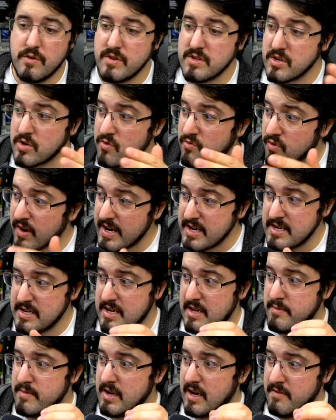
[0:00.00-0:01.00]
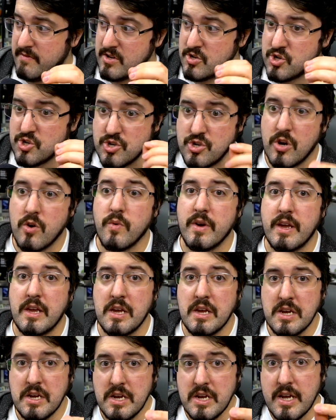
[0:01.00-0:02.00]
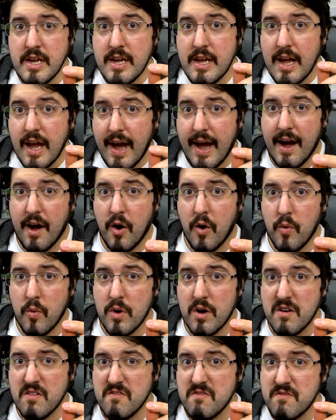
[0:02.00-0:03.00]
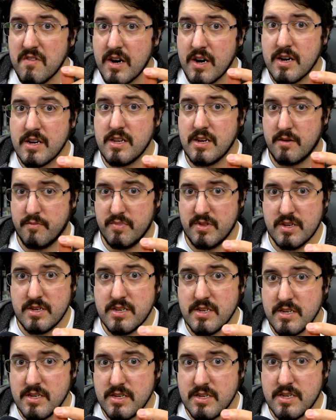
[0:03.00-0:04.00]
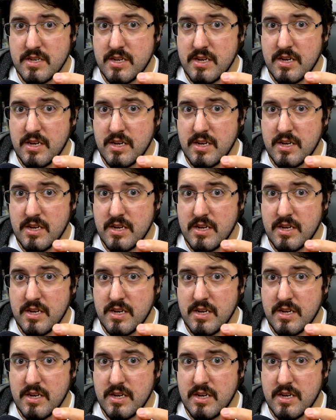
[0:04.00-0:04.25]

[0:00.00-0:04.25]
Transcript: It's a great deep dive. It's showing how fucked up this is.